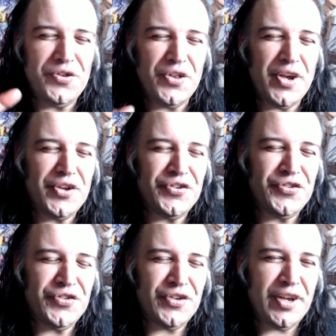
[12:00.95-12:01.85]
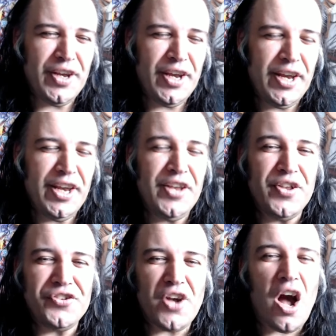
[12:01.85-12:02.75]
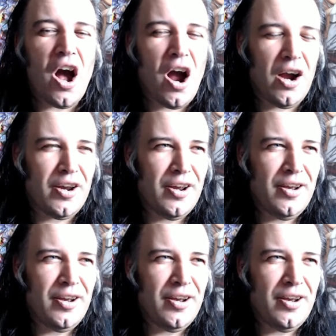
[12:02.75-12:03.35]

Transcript: to this in this arc